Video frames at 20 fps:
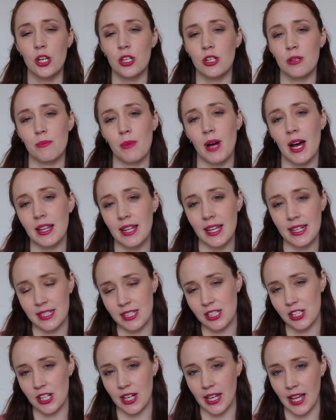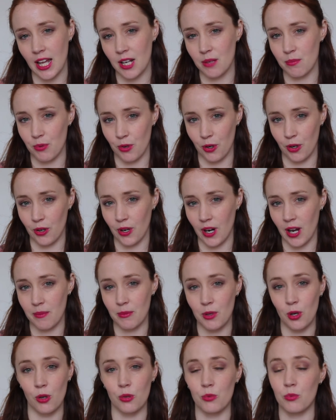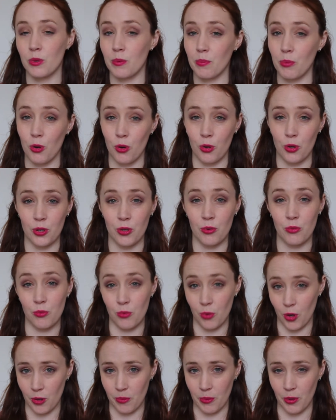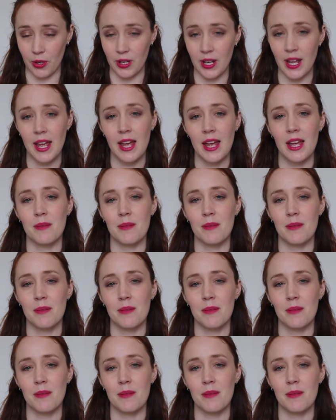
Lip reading: you might like to check out a program called Report Robot.